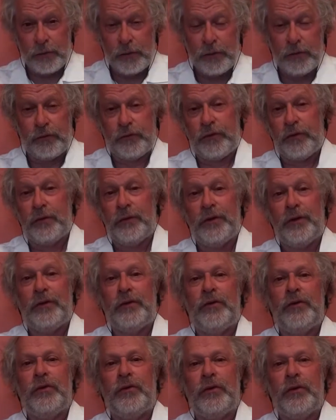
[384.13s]
You still
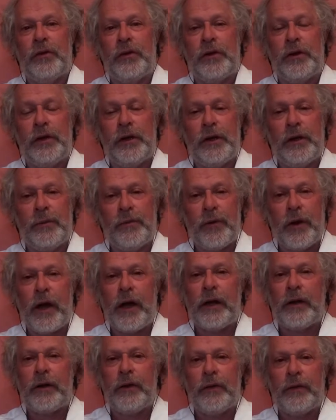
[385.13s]
need to do your cleaning
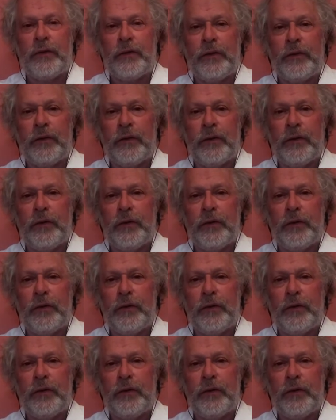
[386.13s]
practice.